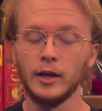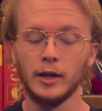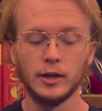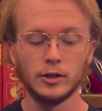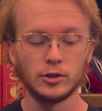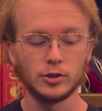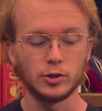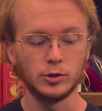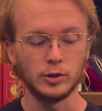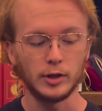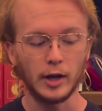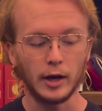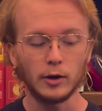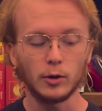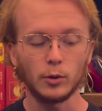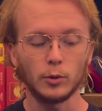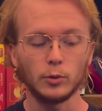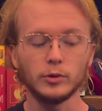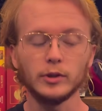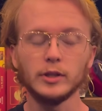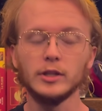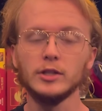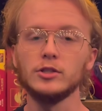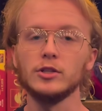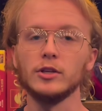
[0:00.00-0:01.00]
So not
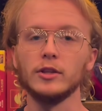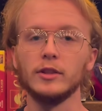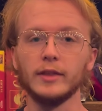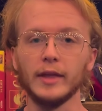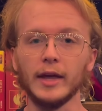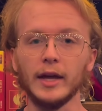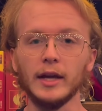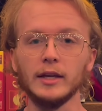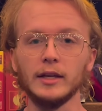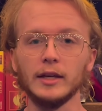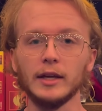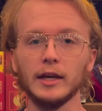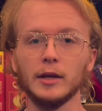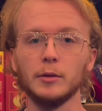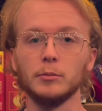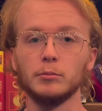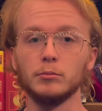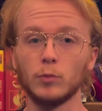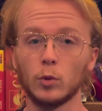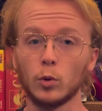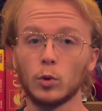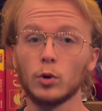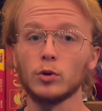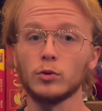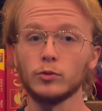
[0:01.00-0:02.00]
only do they get
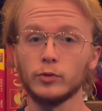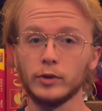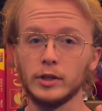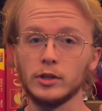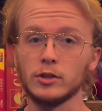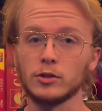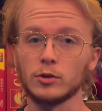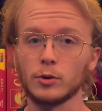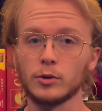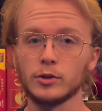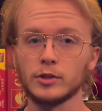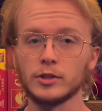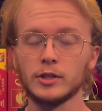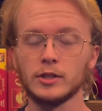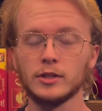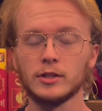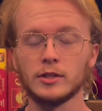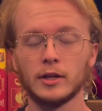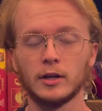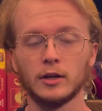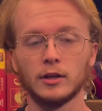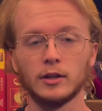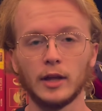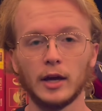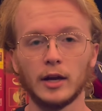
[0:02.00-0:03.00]
more resources
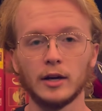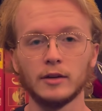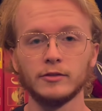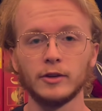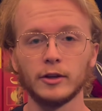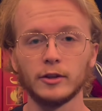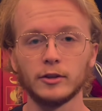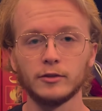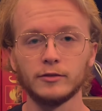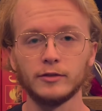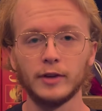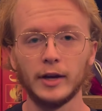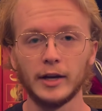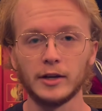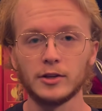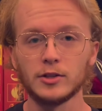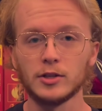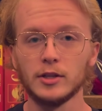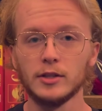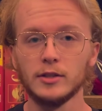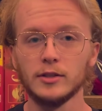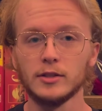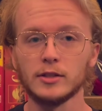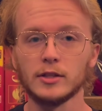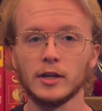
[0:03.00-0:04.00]
than a lot of other
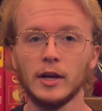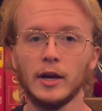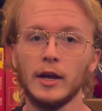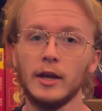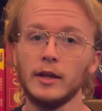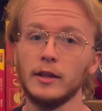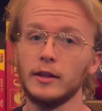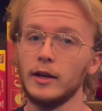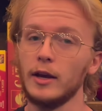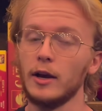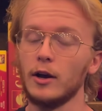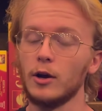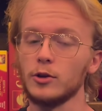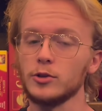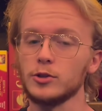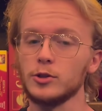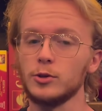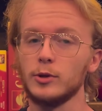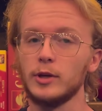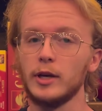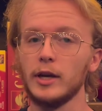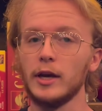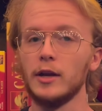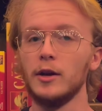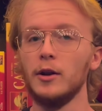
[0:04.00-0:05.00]
factions, they also
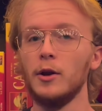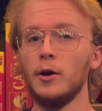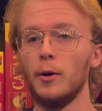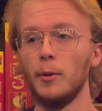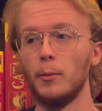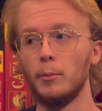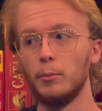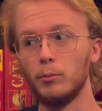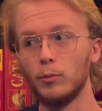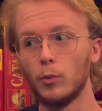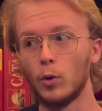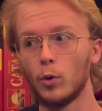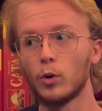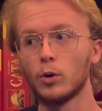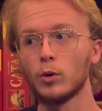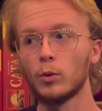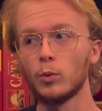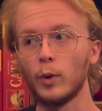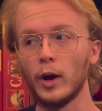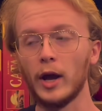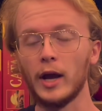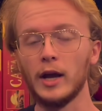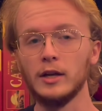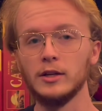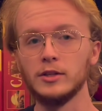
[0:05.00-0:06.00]
get more
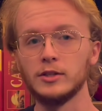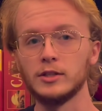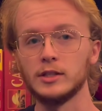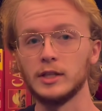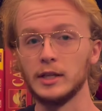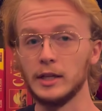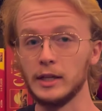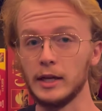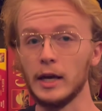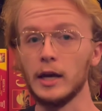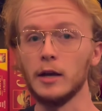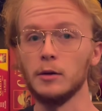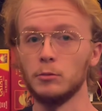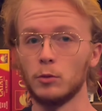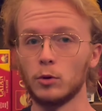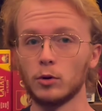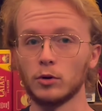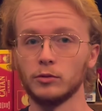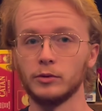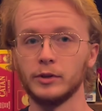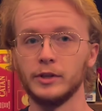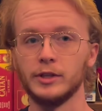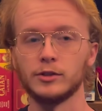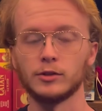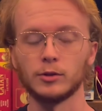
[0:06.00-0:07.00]
ways to get more
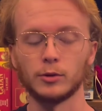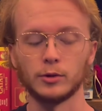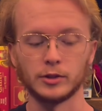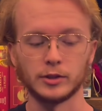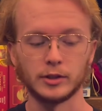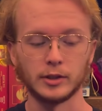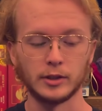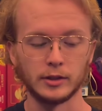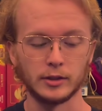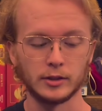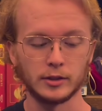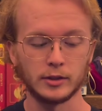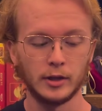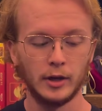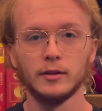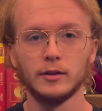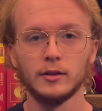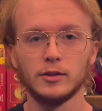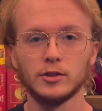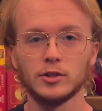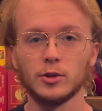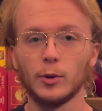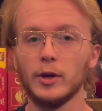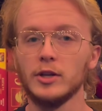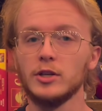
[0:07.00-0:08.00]
resources.
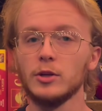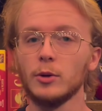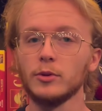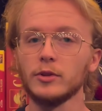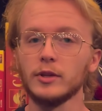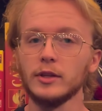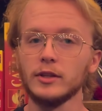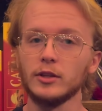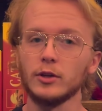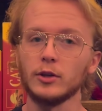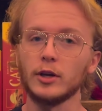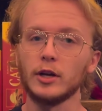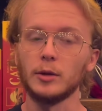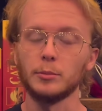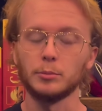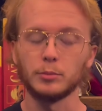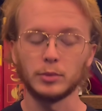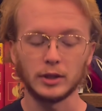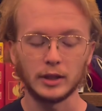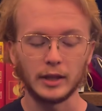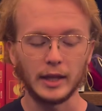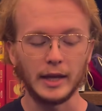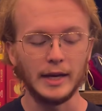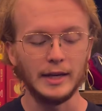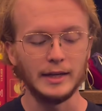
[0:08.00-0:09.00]
So I don't think they're going to
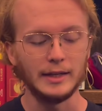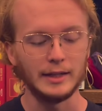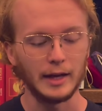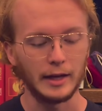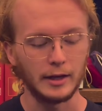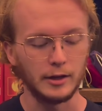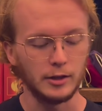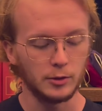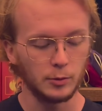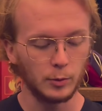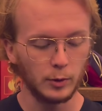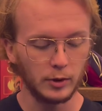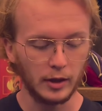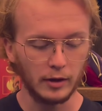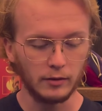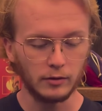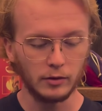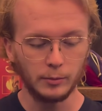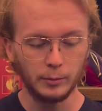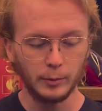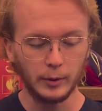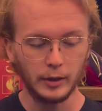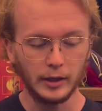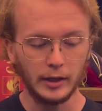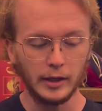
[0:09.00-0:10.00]
play nice with
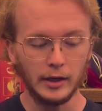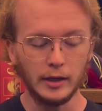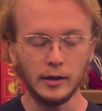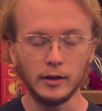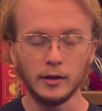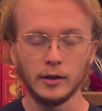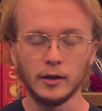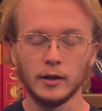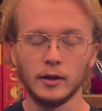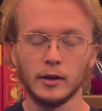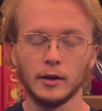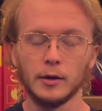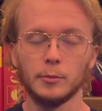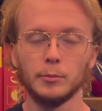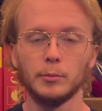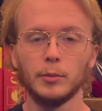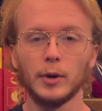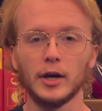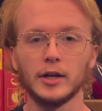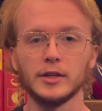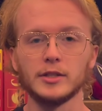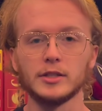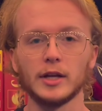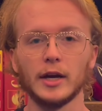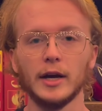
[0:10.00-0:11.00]
everybody,
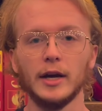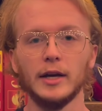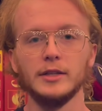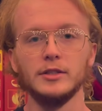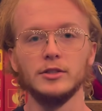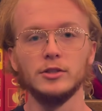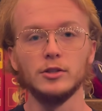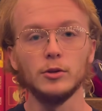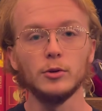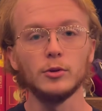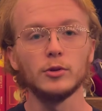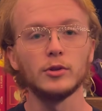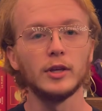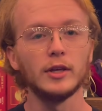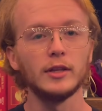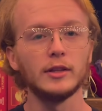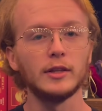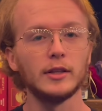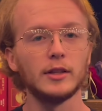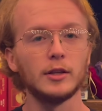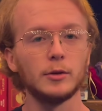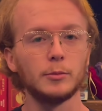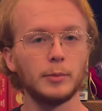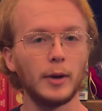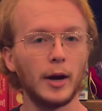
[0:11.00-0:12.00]
but I do think
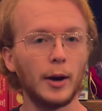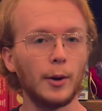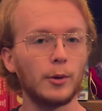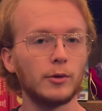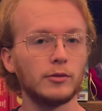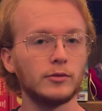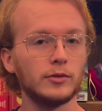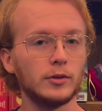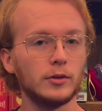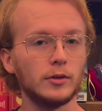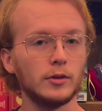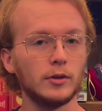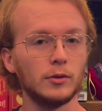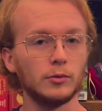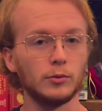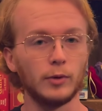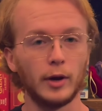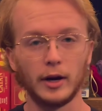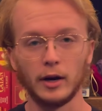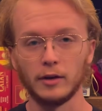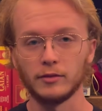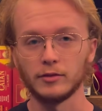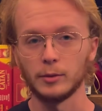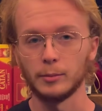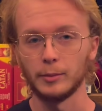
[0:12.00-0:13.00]
that they're powerful right
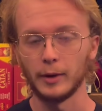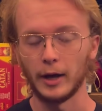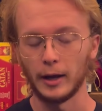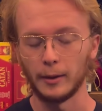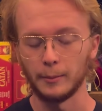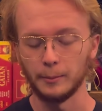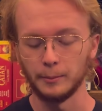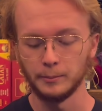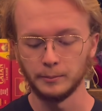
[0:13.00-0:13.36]
off the bat.